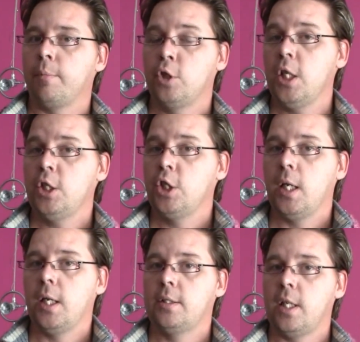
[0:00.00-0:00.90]
cheat
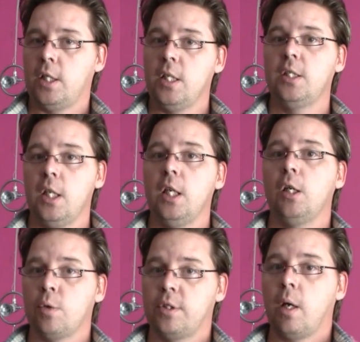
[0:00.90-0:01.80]
sheet and say DC
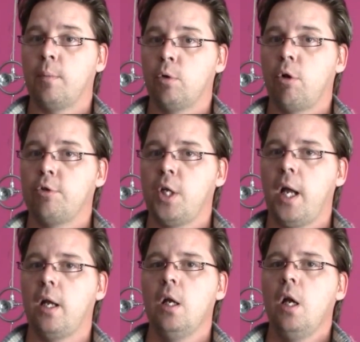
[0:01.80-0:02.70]
equals double
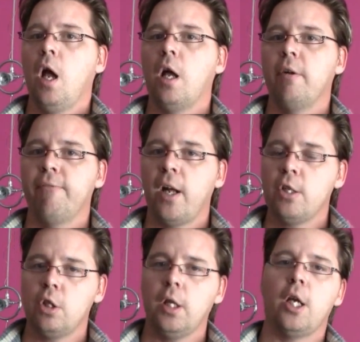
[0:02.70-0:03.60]
crochet, and
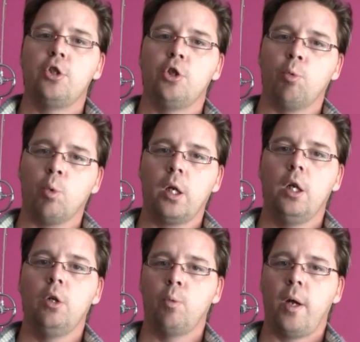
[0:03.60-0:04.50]
eventually as you're
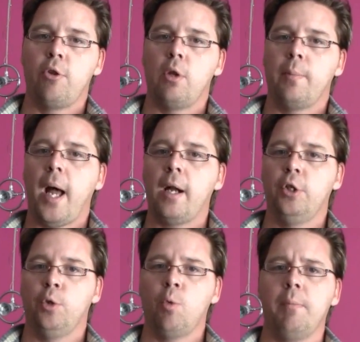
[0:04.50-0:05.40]
working your way through the pattern
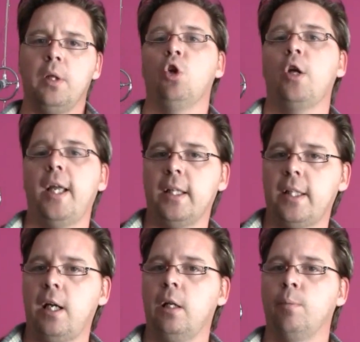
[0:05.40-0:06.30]
you won't be looking at
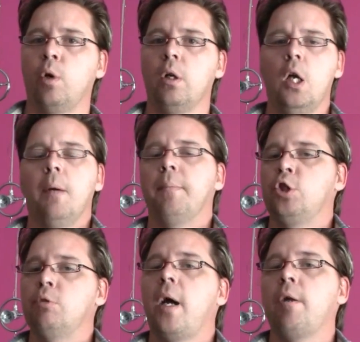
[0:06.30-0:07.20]
that anymore,
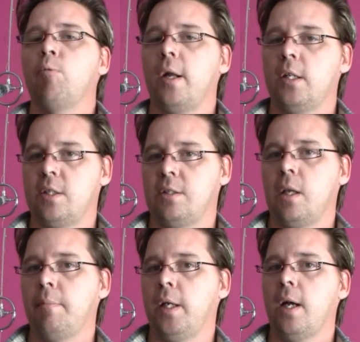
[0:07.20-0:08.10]
but you might run into
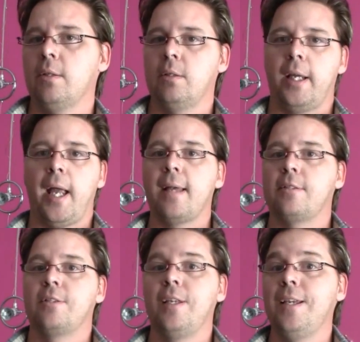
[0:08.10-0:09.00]
something else like
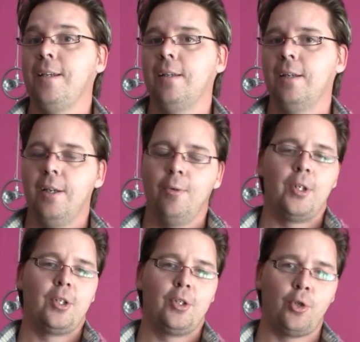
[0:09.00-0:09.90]
ST,
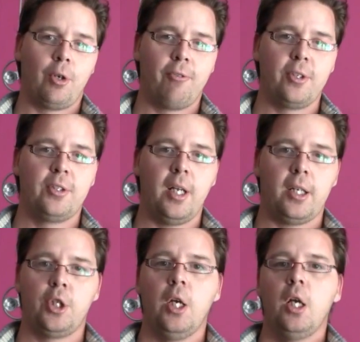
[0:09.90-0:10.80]
which is short for
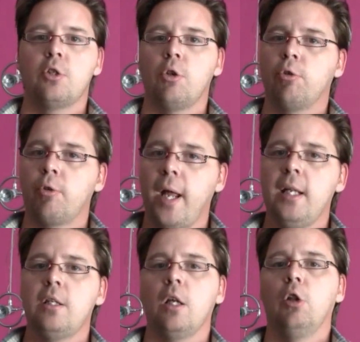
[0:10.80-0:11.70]
stitch. So
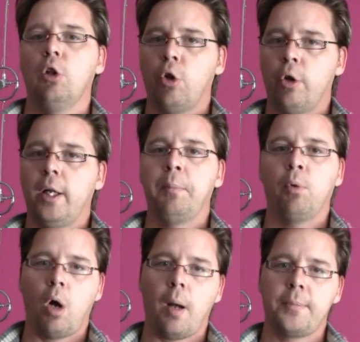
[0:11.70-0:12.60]
create learning
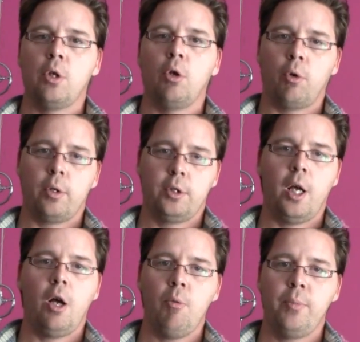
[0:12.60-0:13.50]
props in order to
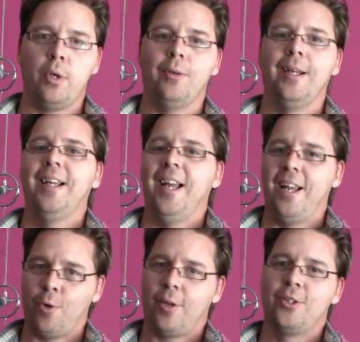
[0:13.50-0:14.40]
help you
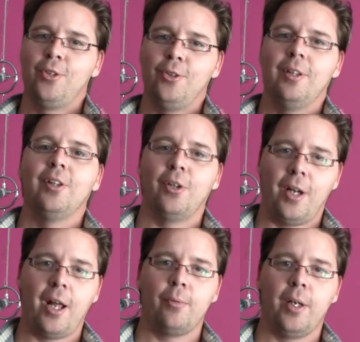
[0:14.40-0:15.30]
in order to learn
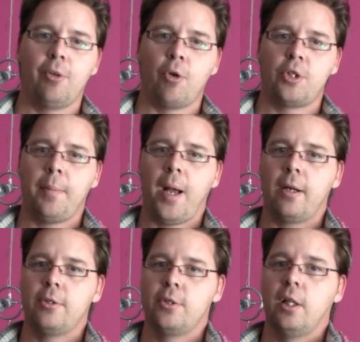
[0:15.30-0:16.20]
how to read crochet
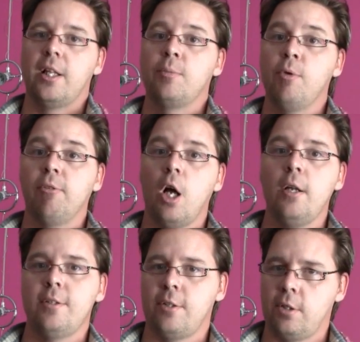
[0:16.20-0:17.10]
patterns. Let's move
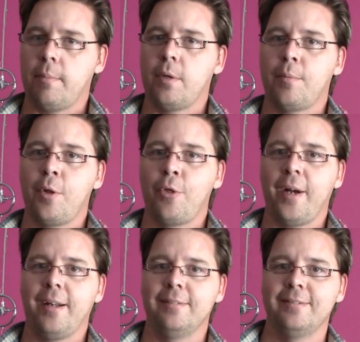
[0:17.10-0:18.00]
along to step number 3.